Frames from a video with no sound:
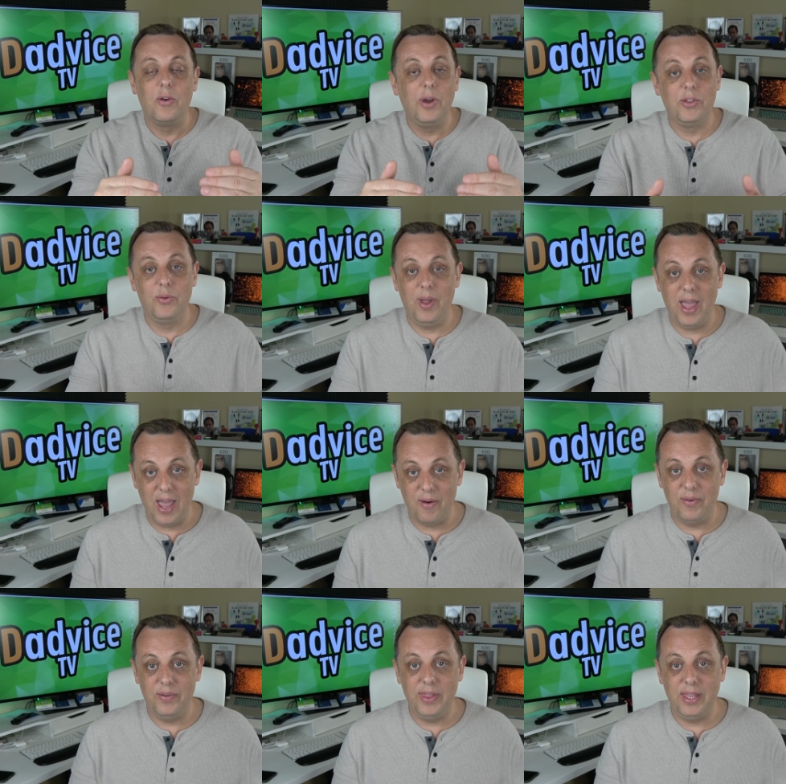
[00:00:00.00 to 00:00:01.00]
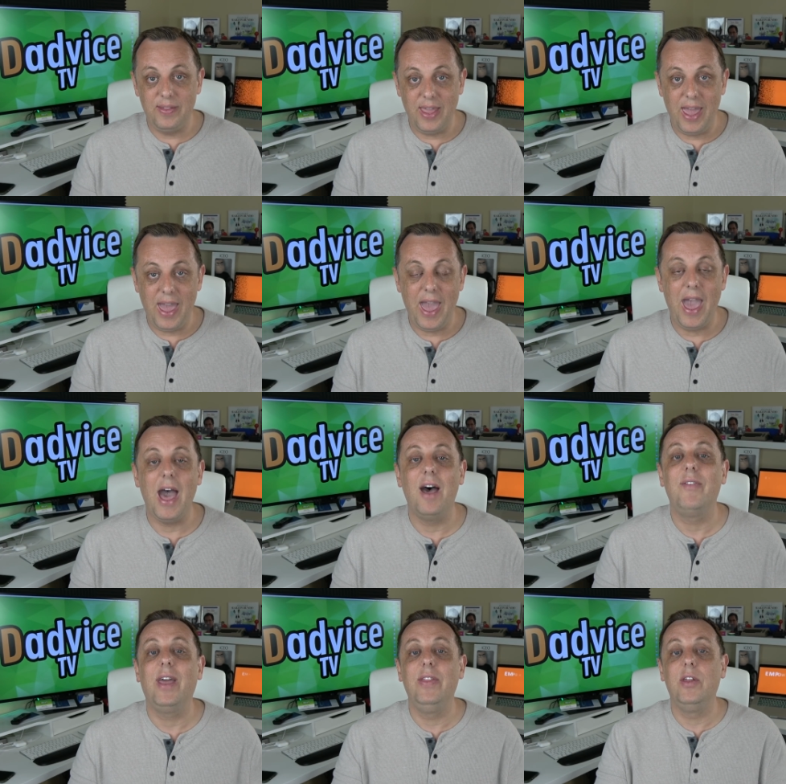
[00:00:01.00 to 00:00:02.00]
going through everything they
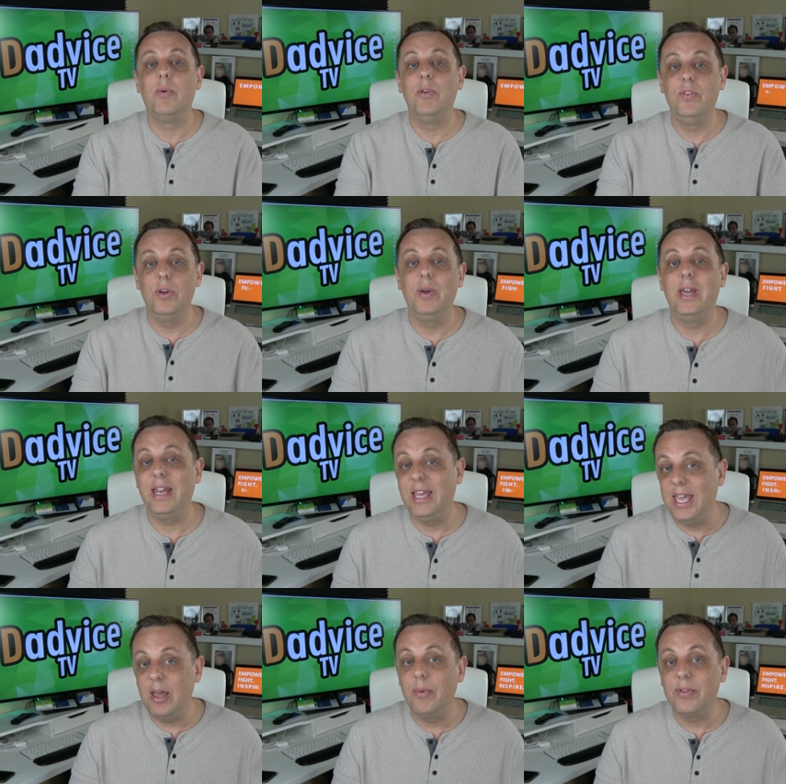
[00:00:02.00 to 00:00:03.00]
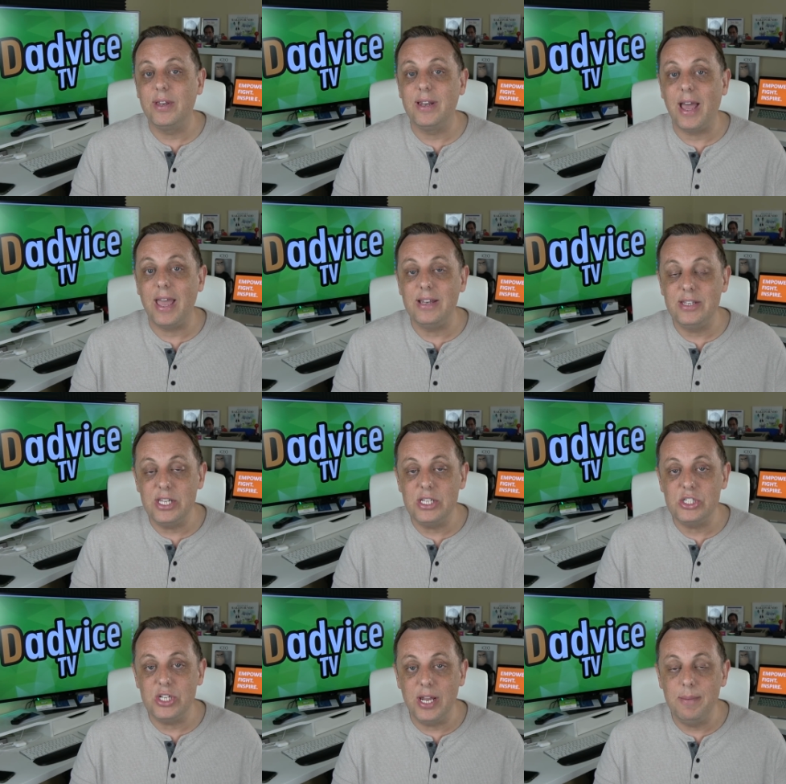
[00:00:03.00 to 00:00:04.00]
have and then reviewing it again with a
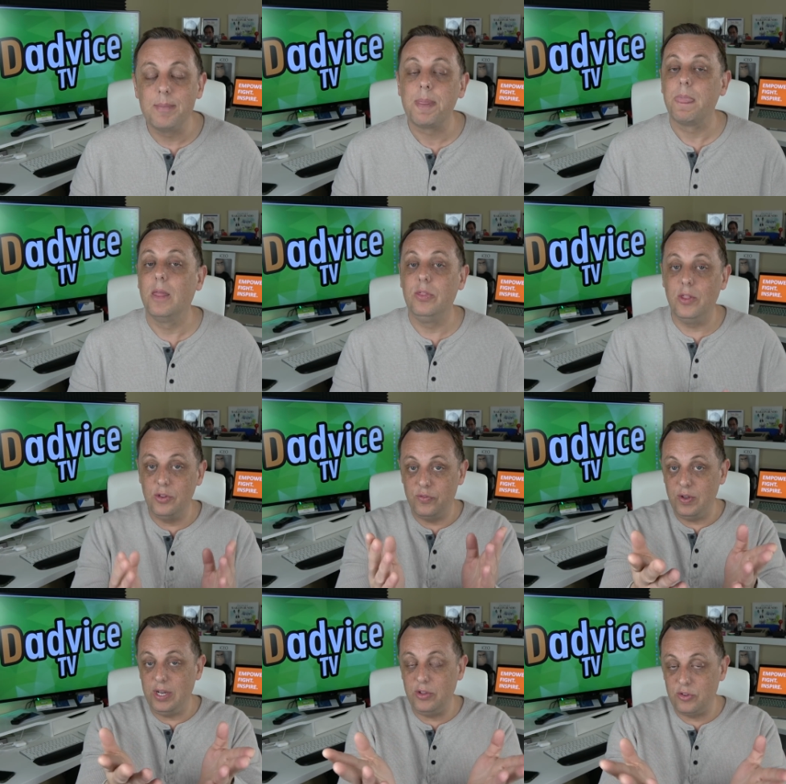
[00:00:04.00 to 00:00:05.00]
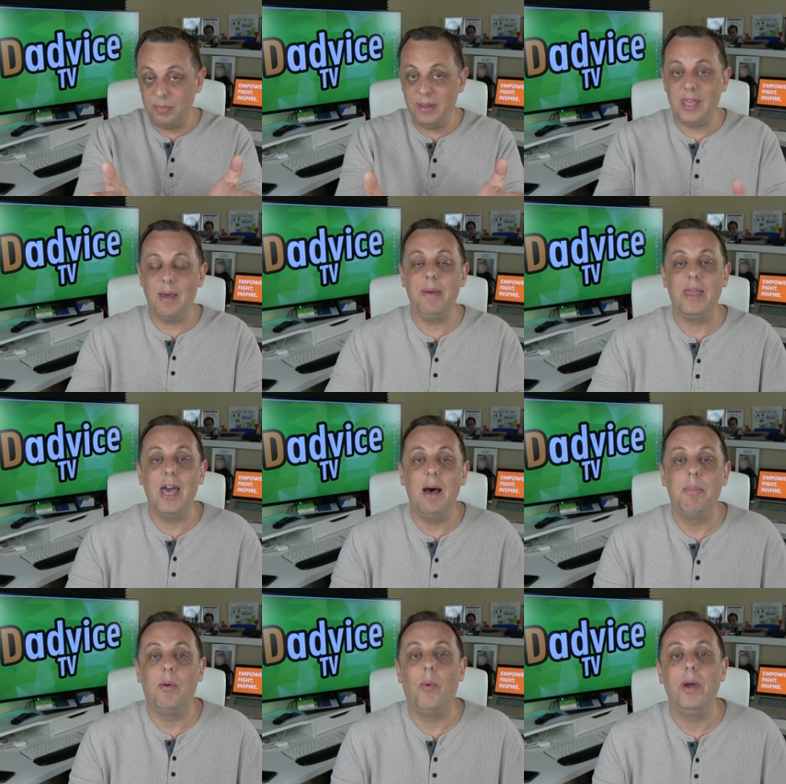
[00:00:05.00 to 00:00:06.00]
dietitian. Those videos will be coming
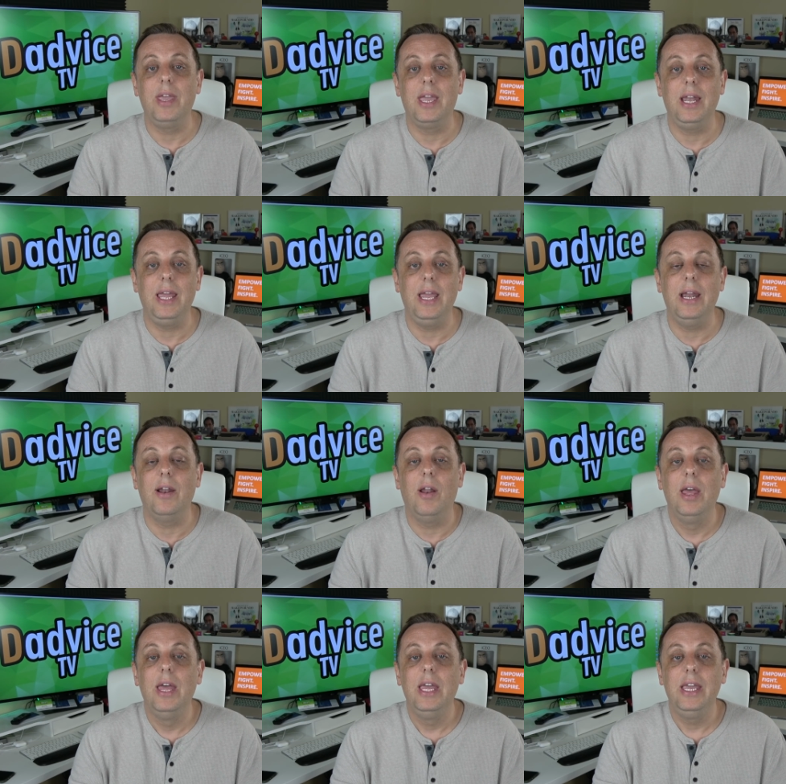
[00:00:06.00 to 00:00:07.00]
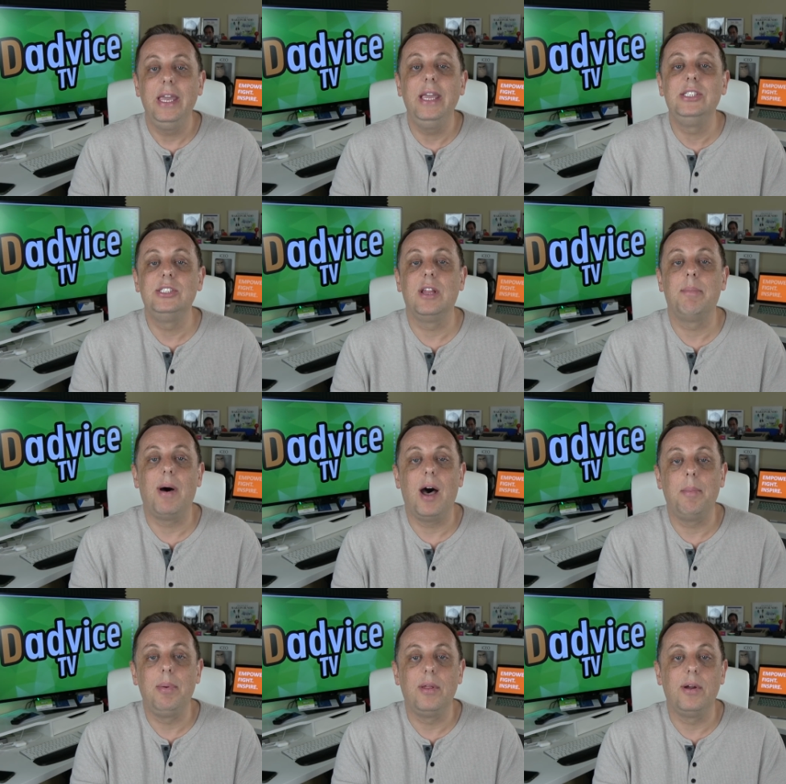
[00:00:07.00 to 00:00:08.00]
up on what you can eat at each of the
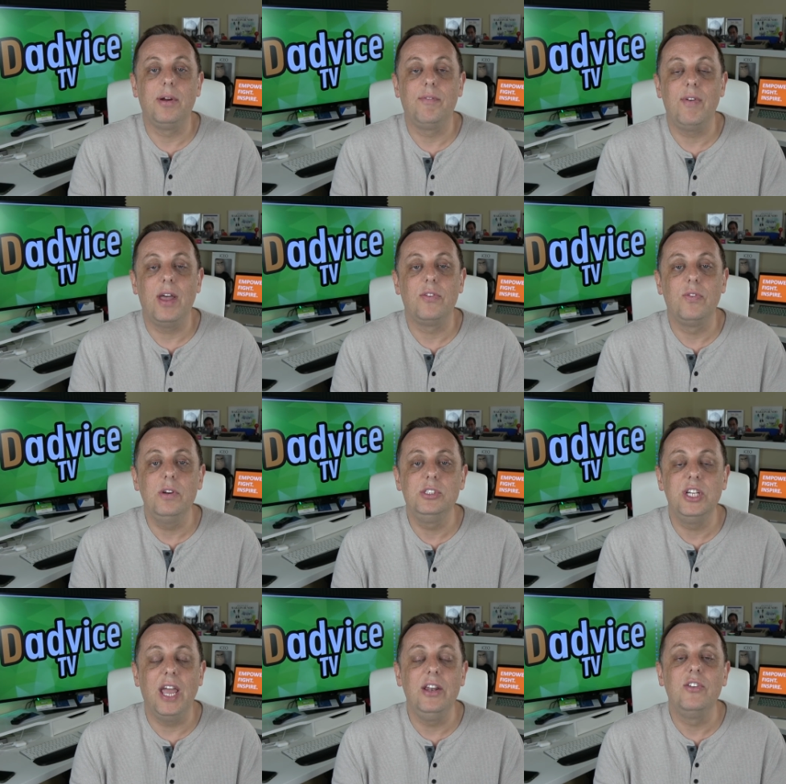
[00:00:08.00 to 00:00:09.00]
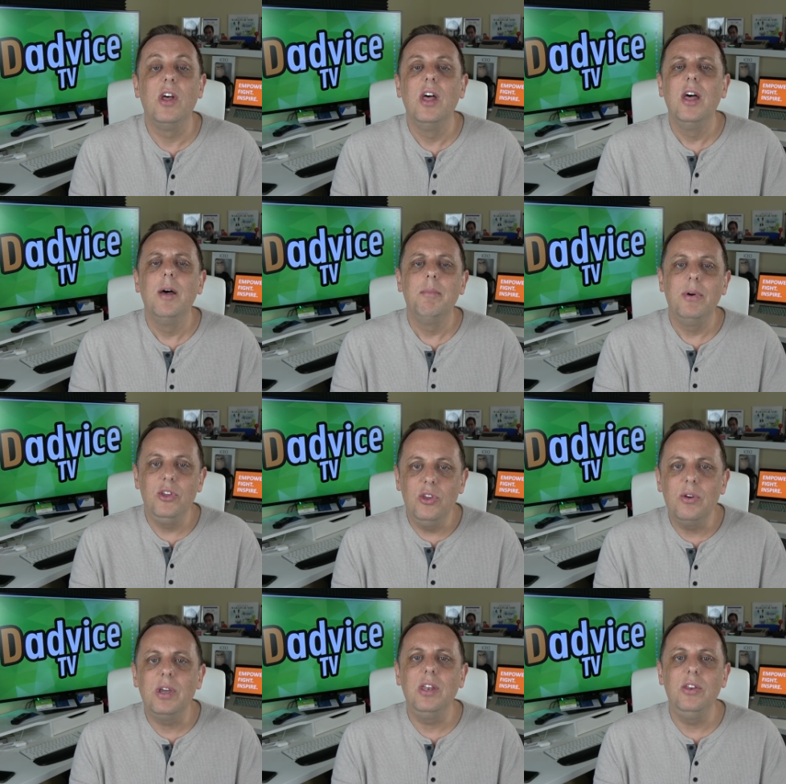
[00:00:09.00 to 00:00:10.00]
popular fast food chains. But
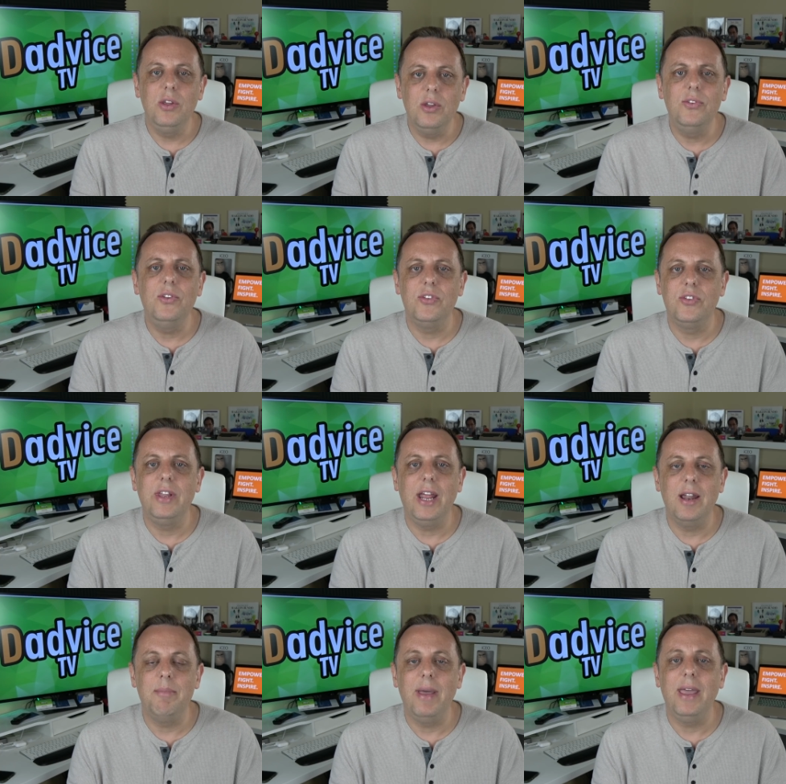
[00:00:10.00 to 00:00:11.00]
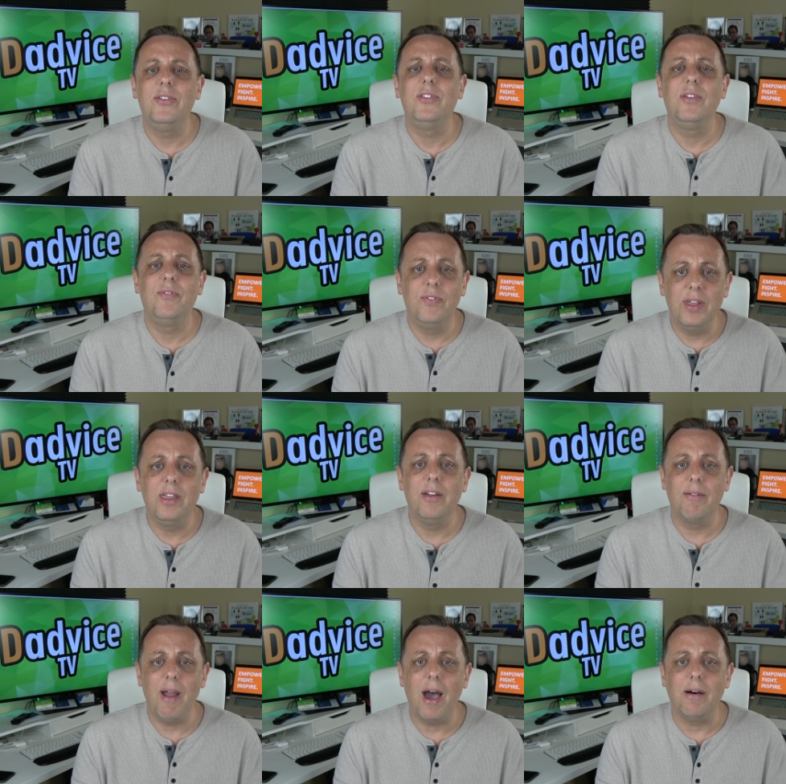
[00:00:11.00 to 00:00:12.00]
you can use this database to
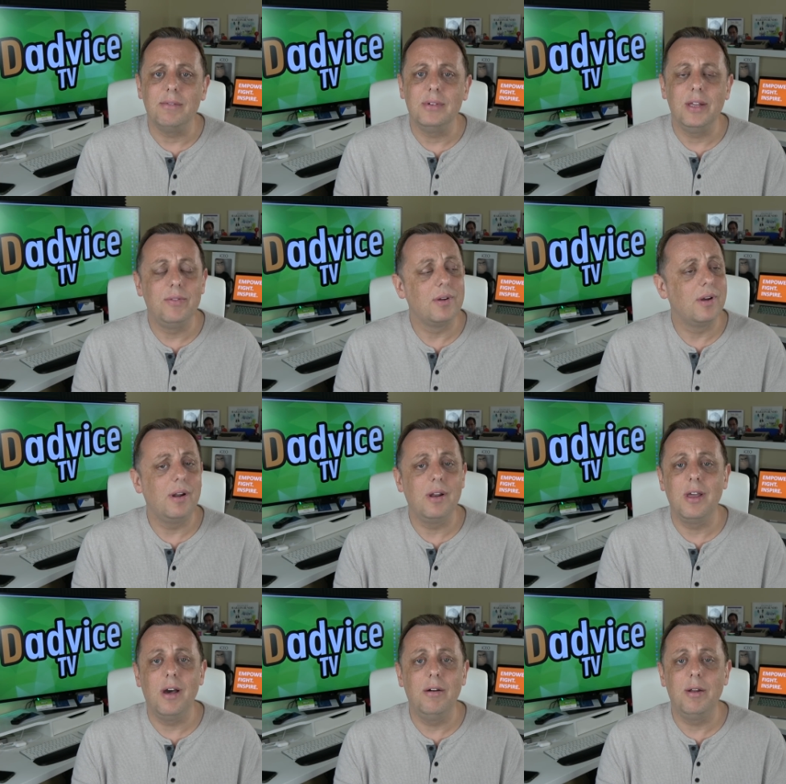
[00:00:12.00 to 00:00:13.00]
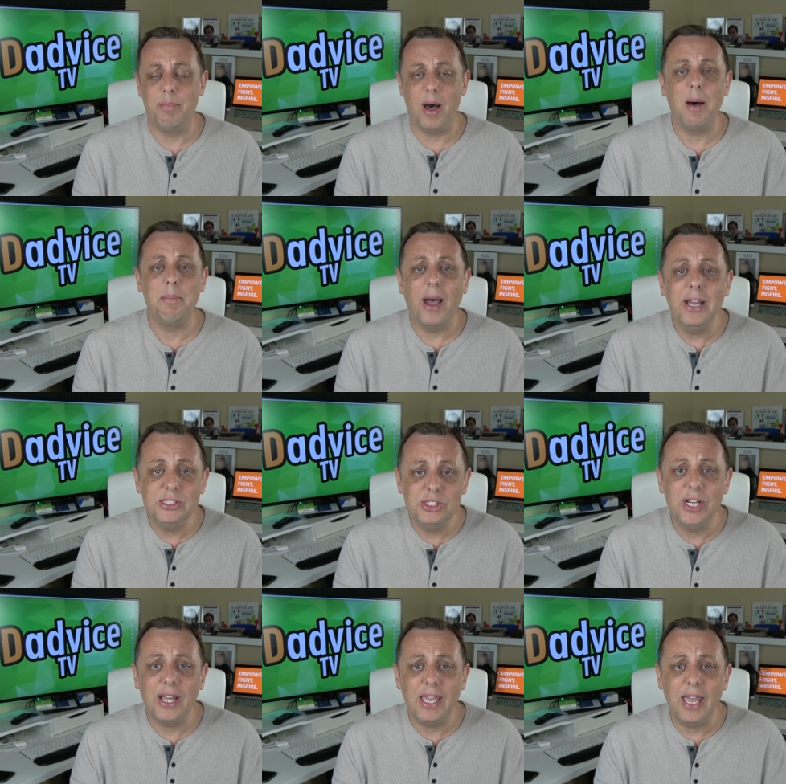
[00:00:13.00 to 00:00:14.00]
figure out if you're going to go to Popeye's
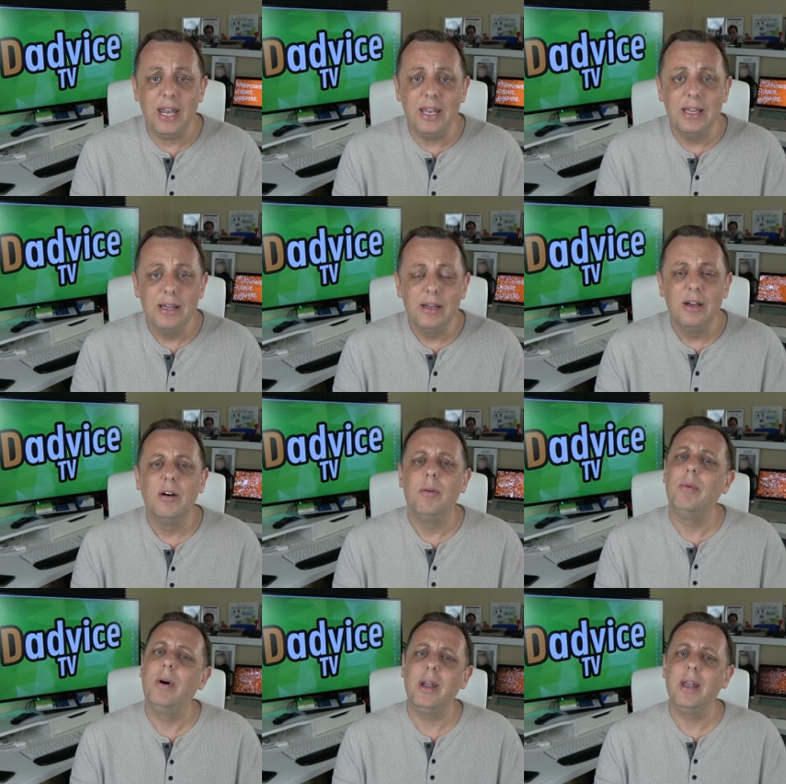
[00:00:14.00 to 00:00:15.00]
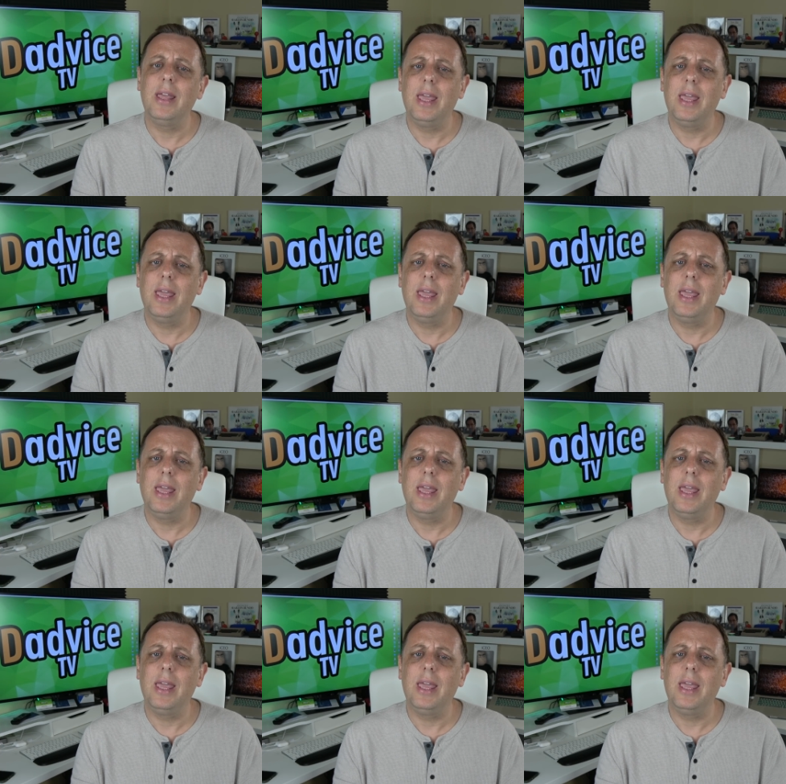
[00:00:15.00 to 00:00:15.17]
Chicken, what